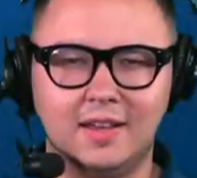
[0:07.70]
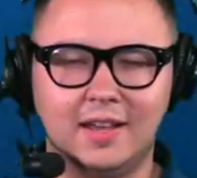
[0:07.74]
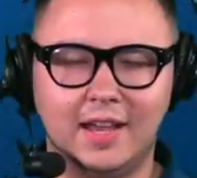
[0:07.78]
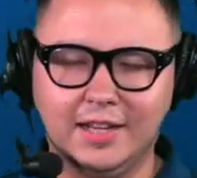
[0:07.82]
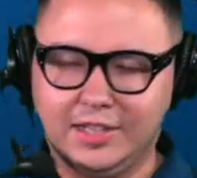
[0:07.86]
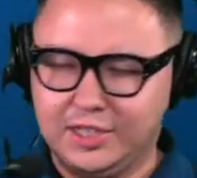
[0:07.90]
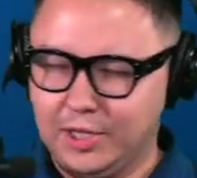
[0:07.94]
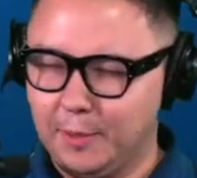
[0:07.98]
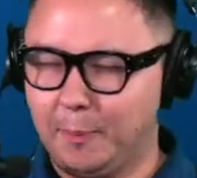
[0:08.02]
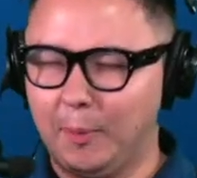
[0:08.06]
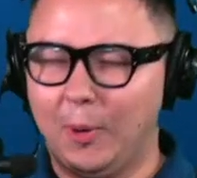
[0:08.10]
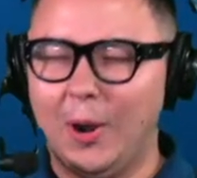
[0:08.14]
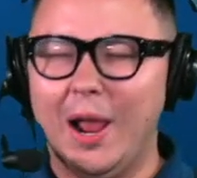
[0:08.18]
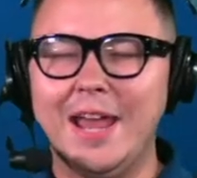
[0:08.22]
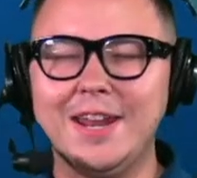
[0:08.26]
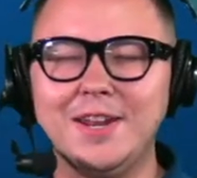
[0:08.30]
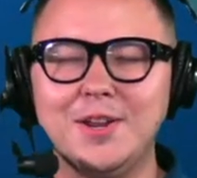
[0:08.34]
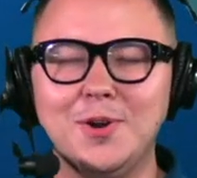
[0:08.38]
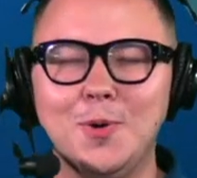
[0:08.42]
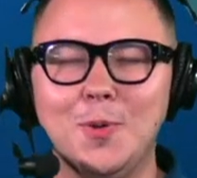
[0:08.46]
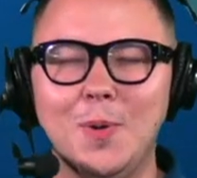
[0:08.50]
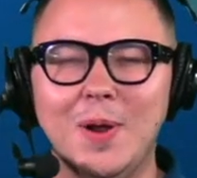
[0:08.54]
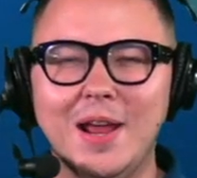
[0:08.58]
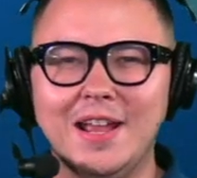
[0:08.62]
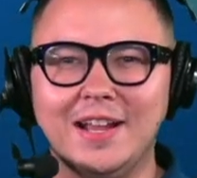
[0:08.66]
It's a brand
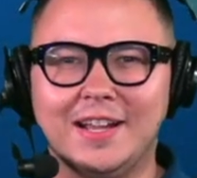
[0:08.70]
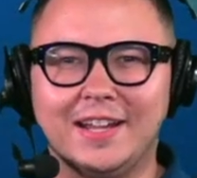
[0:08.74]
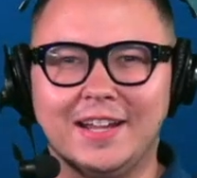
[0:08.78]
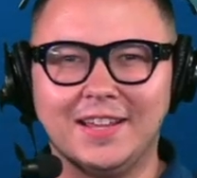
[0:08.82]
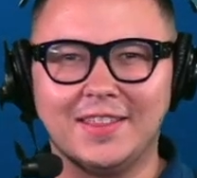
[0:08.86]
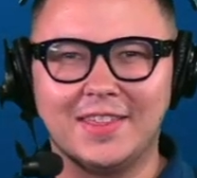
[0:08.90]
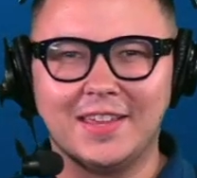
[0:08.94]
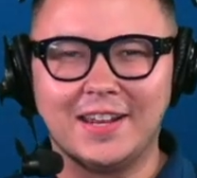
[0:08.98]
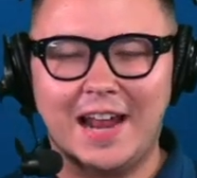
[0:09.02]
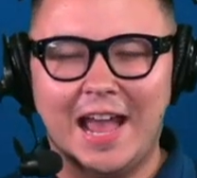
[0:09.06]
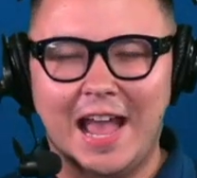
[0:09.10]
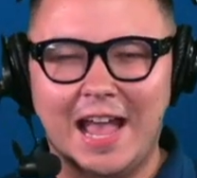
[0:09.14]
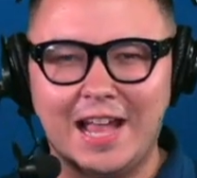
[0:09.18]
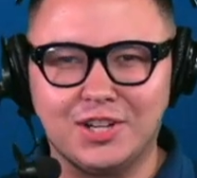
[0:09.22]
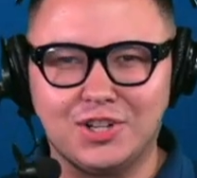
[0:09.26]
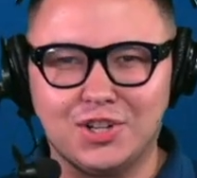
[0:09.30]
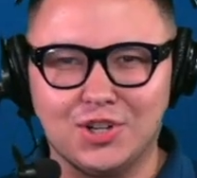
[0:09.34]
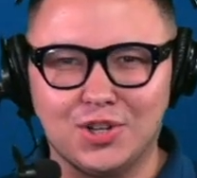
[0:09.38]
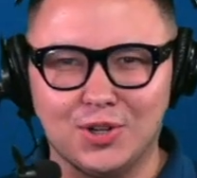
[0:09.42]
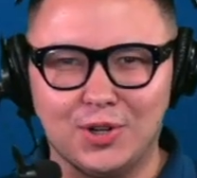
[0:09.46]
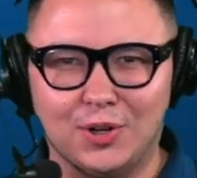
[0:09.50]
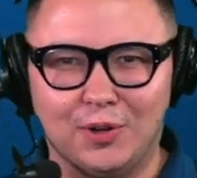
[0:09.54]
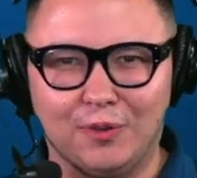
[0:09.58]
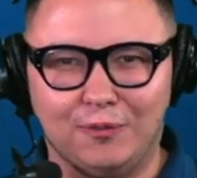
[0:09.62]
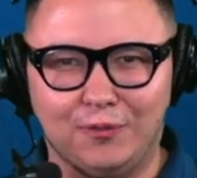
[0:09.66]
new week in the
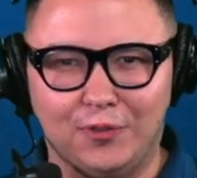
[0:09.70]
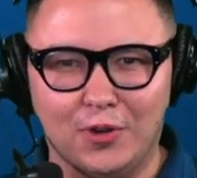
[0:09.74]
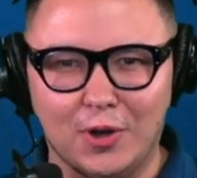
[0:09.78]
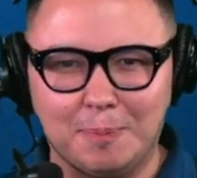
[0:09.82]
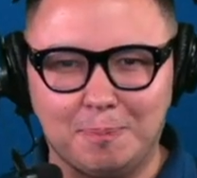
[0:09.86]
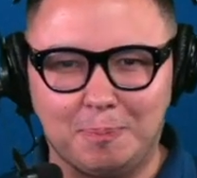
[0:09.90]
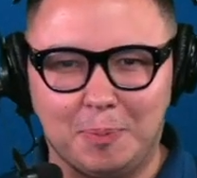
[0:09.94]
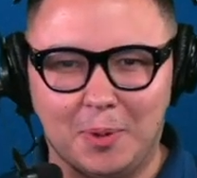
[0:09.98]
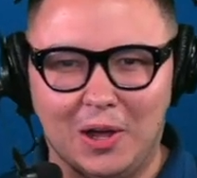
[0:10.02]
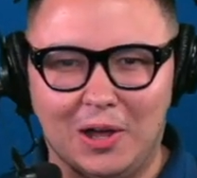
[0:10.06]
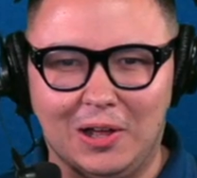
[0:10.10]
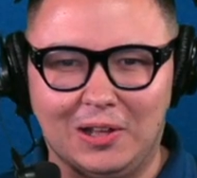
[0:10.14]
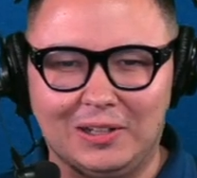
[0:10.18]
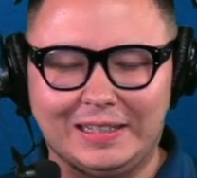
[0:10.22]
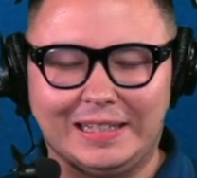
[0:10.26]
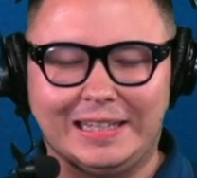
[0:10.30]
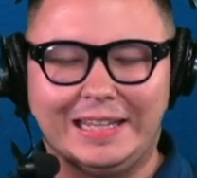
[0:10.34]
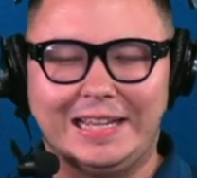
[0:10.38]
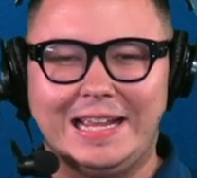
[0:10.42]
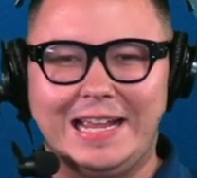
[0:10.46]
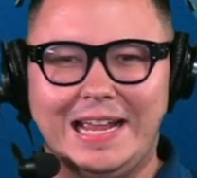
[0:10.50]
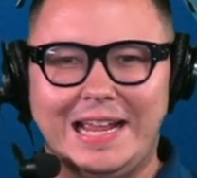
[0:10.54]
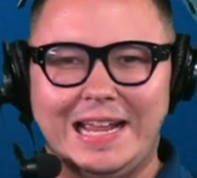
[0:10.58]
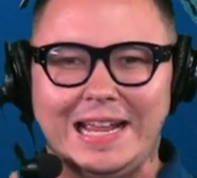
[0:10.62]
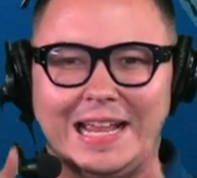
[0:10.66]
National Football
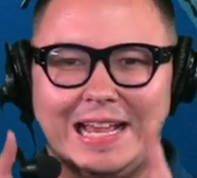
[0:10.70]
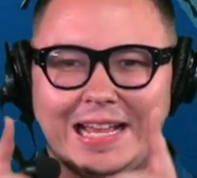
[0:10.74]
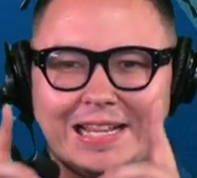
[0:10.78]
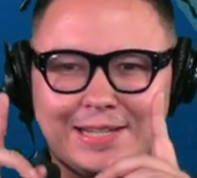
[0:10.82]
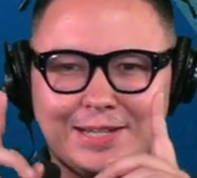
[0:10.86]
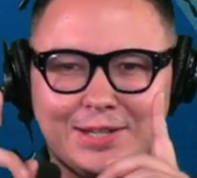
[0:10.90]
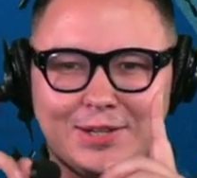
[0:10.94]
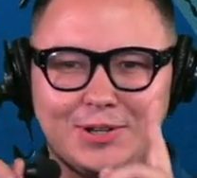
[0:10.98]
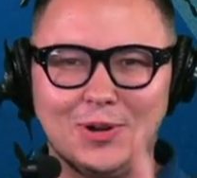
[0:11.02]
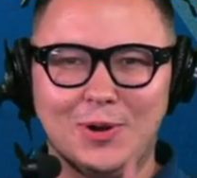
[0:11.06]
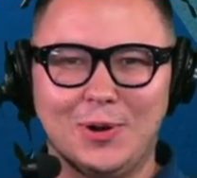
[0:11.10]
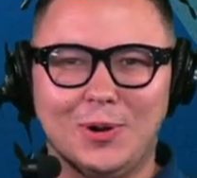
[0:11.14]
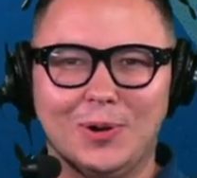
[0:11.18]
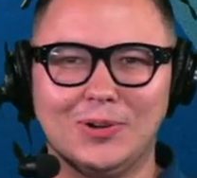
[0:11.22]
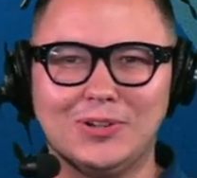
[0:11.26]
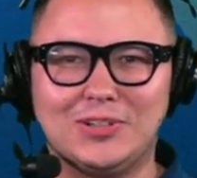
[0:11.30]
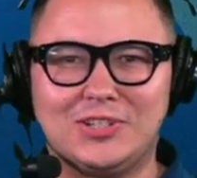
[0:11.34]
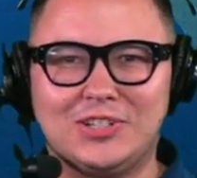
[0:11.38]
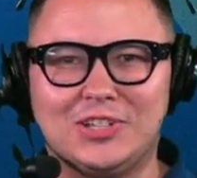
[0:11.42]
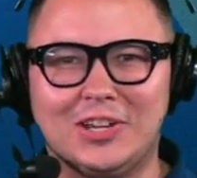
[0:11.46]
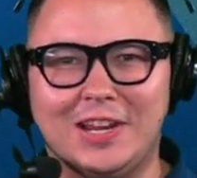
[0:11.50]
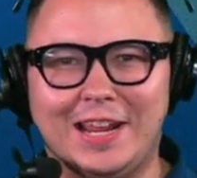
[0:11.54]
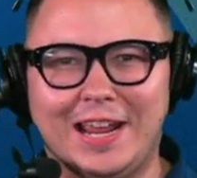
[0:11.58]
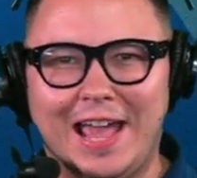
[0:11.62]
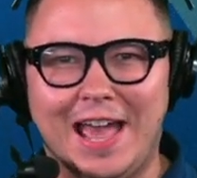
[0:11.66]
League as your
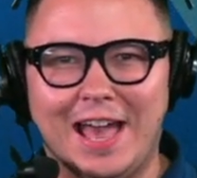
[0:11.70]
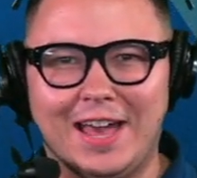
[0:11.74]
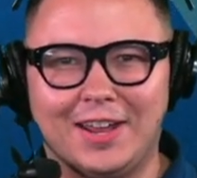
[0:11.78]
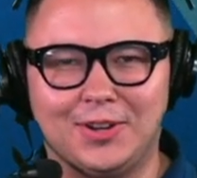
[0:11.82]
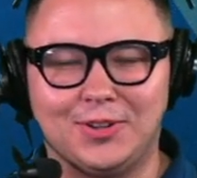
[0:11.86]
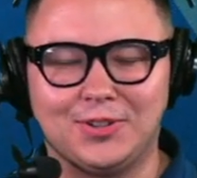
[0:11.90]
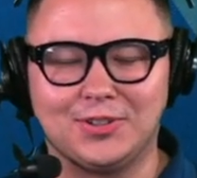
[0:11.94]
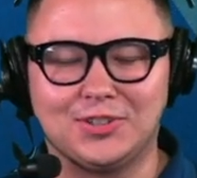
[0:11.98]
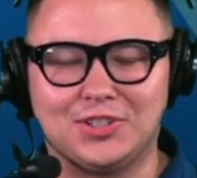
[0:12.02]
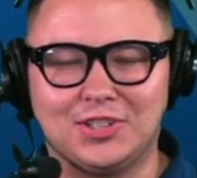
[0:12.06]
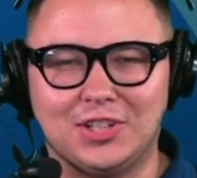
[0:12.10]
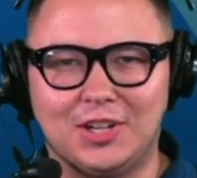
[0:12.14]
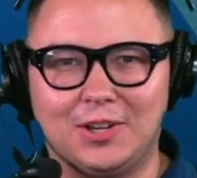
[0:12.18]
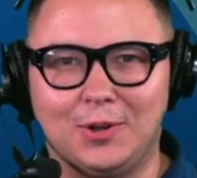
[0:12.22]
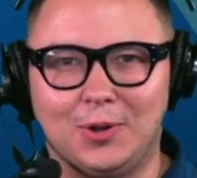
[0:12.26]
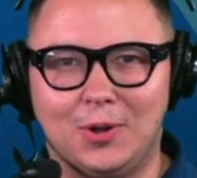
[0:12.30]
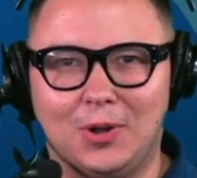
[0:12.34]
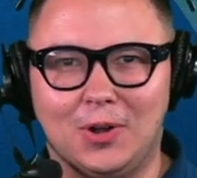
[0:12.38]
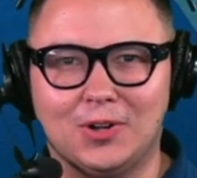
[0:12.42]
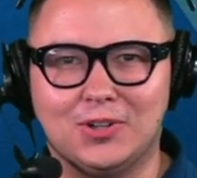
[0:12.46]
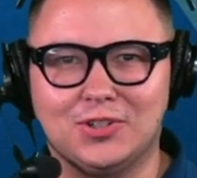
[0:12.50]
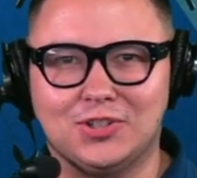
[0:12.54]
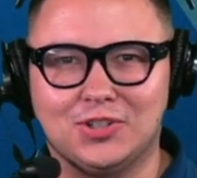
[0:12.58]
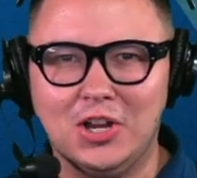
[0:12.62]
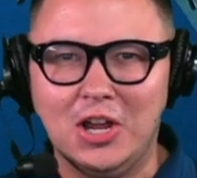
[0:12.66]
Seattle
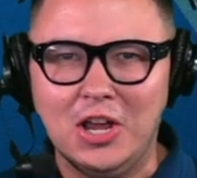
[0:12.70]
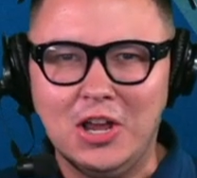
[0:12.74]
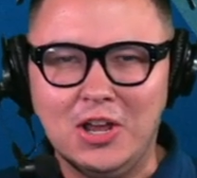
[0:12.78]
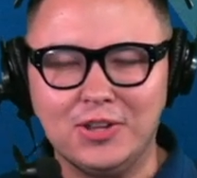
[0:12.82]
Seahawks